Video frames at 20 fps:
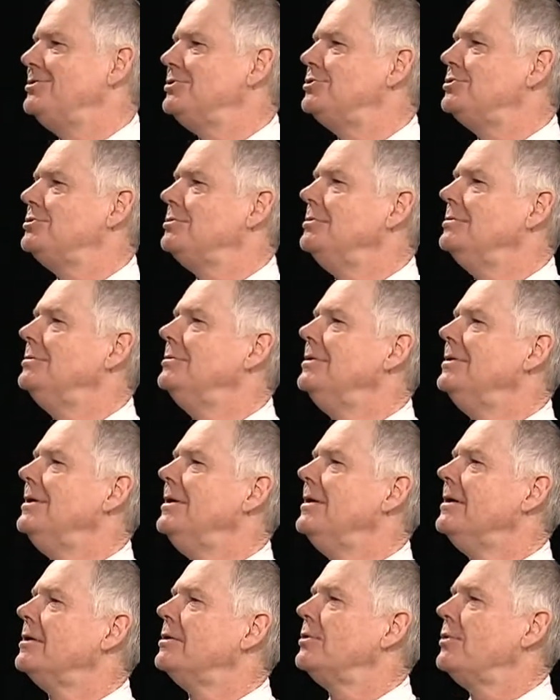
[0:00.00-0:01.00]
to
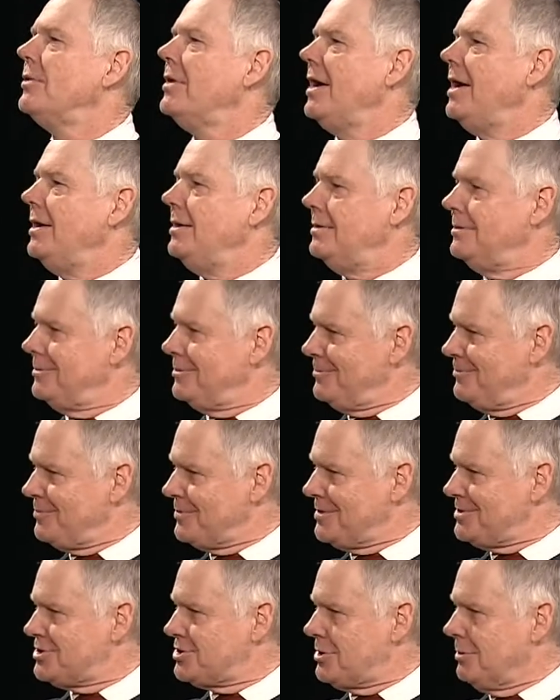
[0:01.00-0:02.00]
create
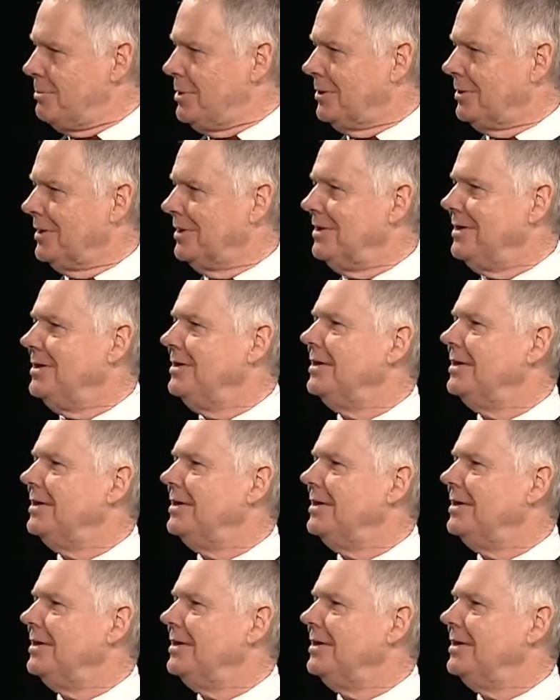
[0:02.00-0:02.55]
stability.